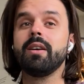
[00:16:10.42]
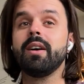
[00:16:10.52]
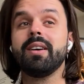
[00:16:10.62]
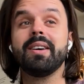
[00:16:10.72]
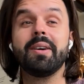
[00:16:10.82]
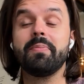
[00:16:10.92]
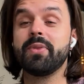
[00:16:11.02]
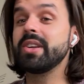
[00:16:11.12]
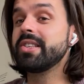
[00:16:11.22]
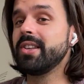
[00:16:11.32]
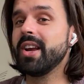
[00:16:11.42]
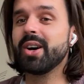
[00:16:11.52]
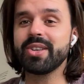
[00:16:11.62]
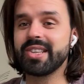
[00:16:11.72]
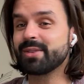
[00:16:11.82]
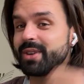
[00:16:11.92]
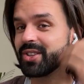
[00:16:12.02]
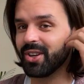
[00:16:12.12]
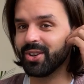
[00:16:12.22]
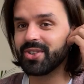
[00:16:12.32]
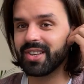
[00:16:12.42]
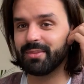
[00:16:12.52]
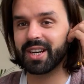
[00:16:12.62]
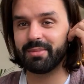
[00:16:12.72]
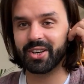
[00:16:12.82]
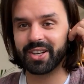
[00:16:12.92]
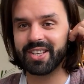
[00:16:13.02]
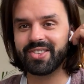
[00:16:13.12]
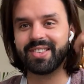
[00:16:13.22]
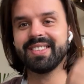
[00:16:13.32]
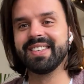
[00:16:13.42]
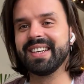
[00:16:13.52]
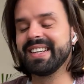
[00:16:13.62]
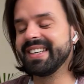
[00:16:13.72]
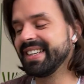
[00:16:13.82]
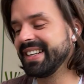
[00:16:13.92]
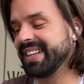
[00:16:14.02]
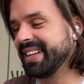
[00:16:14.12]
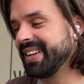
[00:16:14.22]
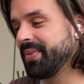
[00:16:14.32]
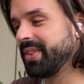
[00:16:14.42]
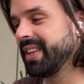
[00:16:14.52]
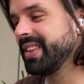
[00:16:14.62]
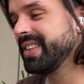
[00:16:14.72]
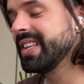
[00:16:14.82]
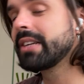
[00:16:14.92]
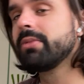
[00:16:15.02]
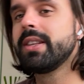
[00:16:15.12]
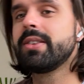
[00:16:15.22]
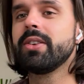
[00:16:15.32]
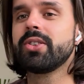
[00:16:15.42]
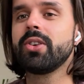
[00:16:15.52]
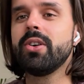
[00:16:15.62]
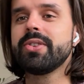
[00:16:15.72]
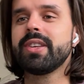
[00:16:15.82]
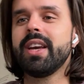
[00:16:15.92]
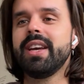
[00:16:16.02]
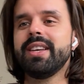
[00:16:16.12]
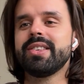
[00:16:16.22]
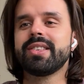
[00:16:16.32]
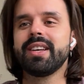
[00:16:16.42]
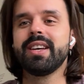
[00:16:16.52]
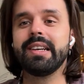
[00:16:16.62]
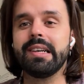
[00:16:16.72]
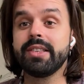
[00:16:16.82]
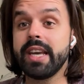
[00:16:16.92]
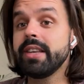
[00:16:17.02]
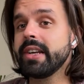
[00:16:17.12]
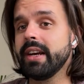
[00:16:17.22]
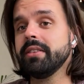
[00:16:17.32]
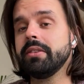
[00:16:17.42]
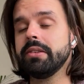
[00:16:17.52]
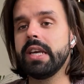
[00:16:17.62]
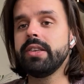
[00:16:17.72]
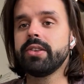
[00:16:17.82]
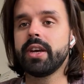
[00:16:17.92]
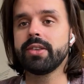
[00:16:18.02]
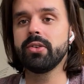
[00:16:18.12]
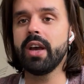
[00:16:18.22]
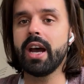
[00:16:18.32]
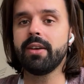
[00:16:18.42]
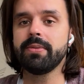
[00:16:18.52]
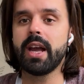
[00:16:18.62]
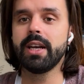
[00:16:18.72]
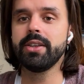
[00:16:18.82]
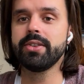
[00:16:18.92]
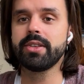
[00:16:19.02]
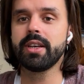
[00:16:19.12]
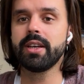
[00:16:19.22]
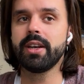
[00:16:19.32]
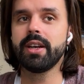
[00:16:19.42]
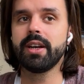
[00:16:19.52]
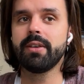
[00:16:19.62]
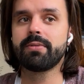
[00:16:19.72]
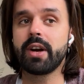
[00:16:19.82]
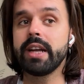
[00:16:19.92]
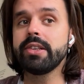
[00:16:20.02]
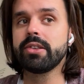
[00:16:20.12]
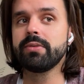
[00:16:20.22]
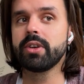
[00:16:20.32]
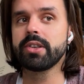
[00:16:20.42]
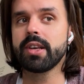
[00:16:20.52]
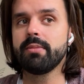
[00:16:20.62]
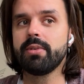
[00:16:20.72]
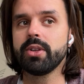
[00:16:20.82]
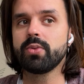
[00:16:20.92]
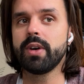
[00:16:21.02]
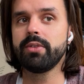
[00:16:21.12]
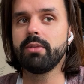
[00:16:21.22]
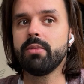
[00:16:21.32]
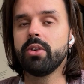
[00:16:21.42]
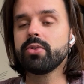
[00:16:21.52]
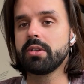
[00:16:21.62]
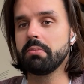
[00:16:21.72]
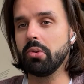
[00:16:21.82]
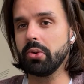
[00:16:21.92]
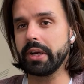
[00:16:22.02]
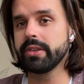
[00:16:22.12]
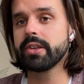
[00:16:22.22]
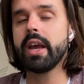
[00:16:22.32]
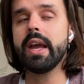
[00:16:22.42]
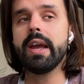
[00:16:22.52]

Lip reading: There is no secret sauce, I'm going to be honest. The secret sauce is data that you have. And for us, for example, it's one of the most important